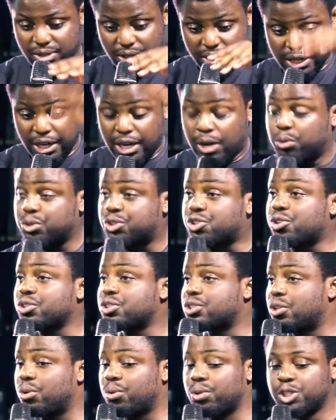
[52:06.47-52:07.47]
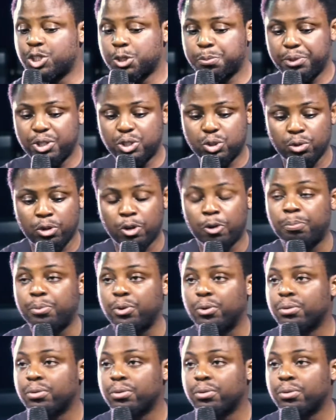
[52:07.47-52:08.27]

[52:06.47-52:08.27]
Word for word: and then I will trust the Holy Spirit to help